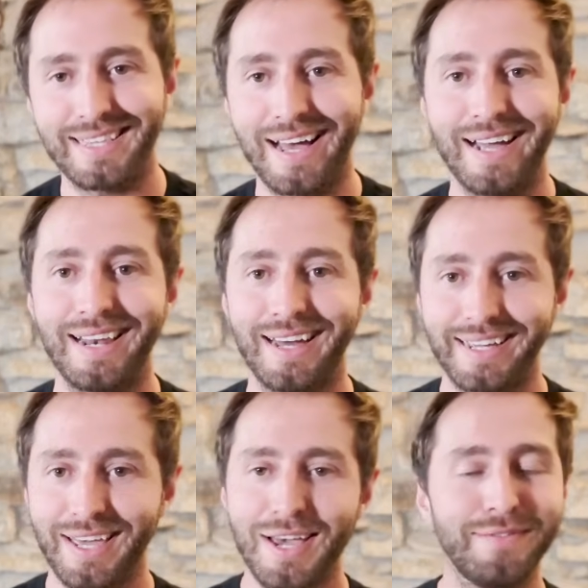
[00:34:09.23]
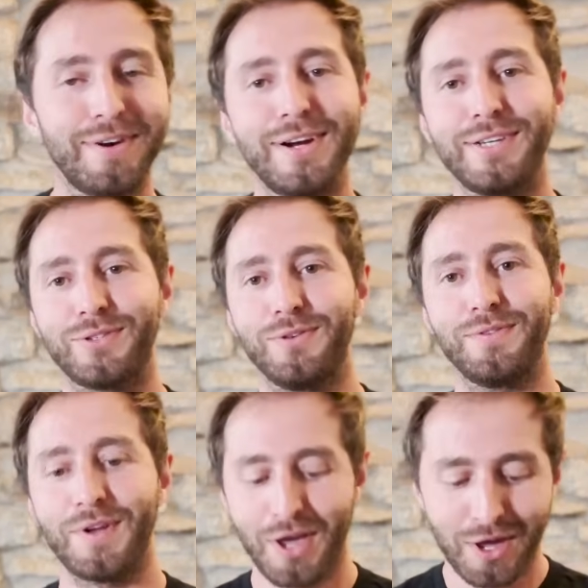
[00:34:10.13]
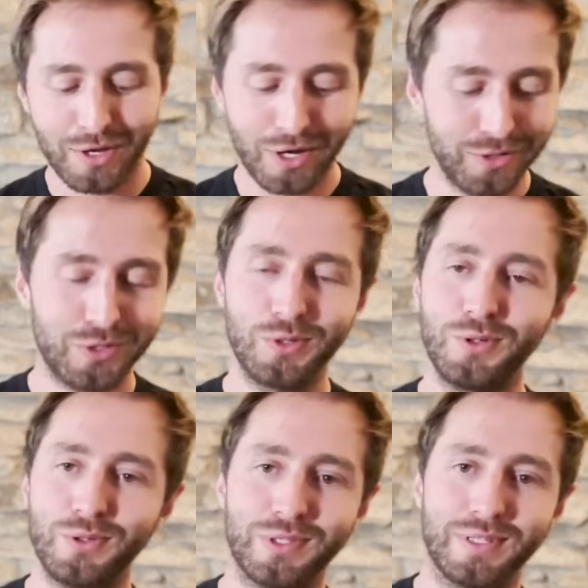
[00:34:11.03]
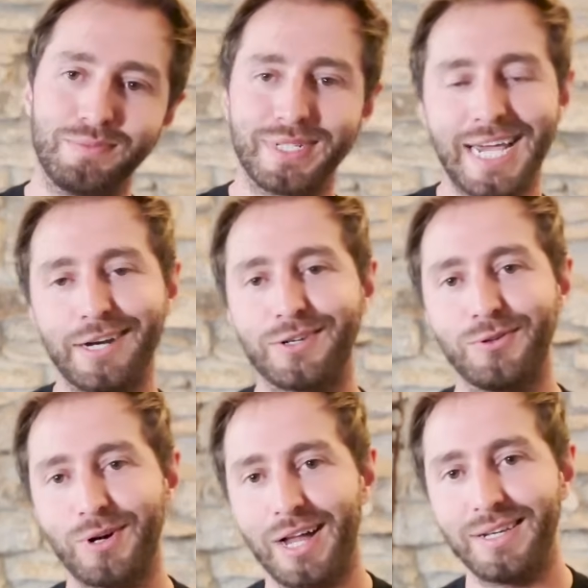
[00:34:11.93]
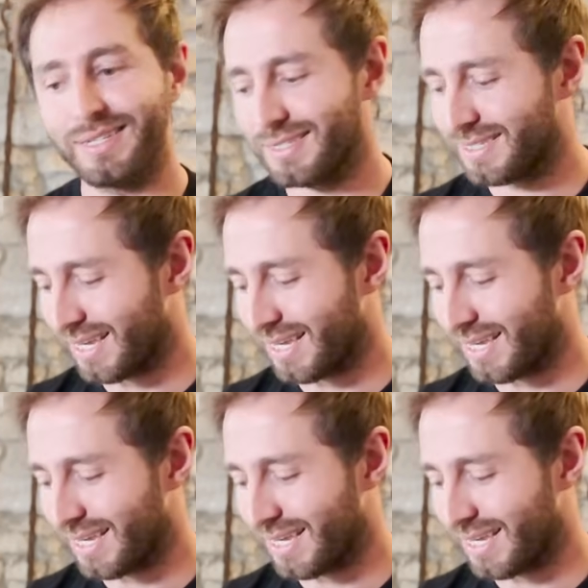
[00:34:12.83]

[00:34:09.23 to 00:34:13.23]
that I like. Very sort of coastals and botanical colours,